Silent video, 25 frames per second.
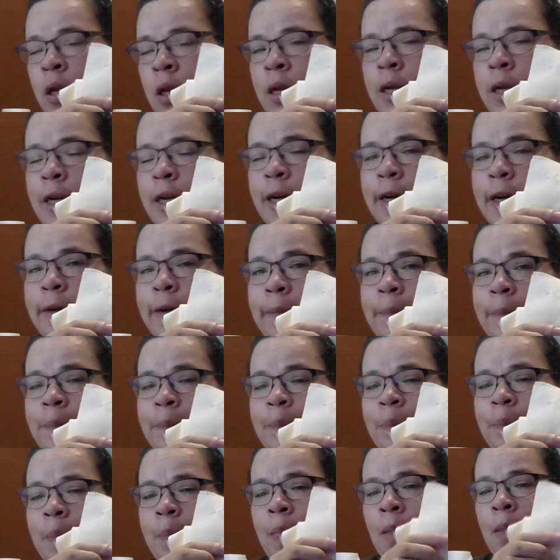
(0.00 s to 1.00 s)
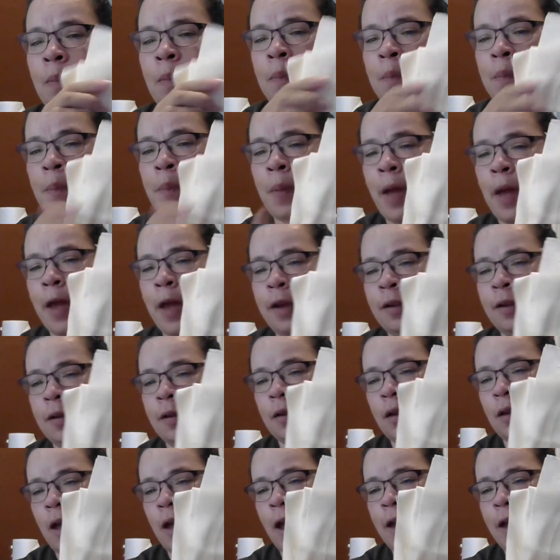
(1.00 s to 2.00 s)
But
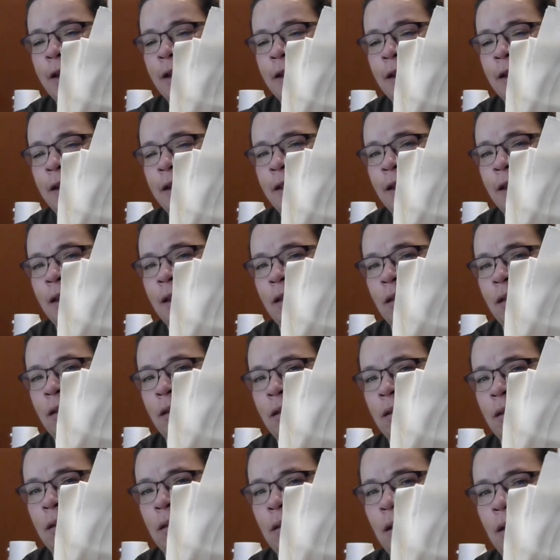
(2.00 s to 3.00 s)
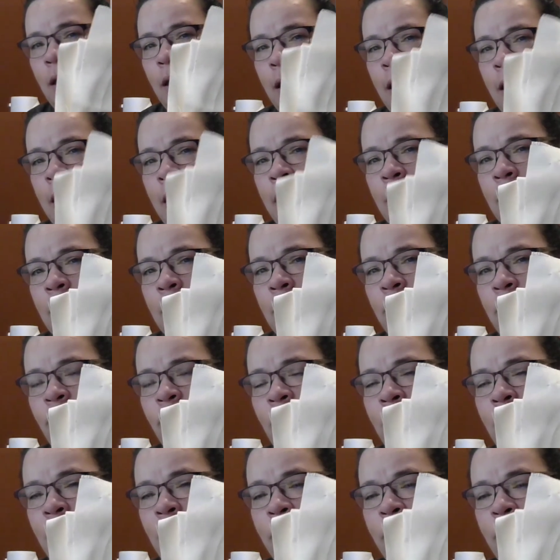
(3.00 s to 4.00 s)
I did this in
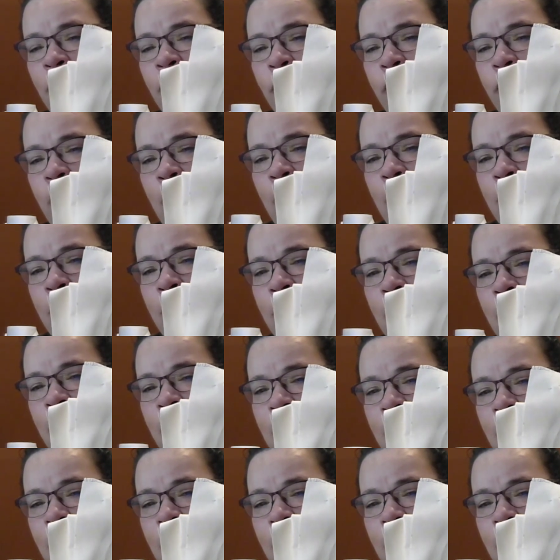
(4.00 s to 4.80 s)
just a few days. I did